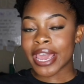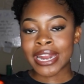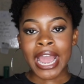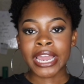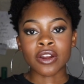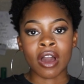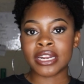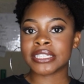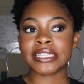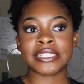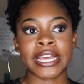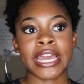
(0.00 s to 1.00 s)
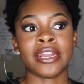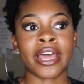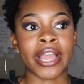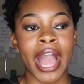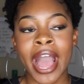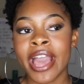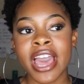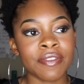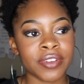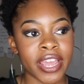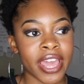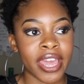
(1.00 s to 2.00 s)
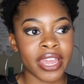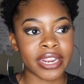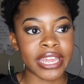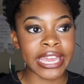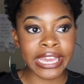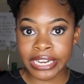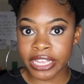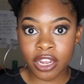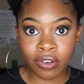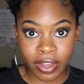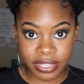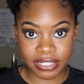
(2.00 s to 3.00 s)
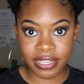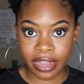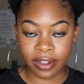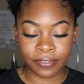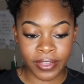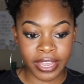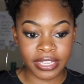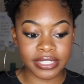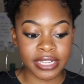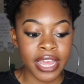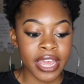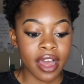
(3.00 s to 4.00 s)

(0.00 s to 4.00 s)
And I can honestly say, like, I haven't had any crazy side effects.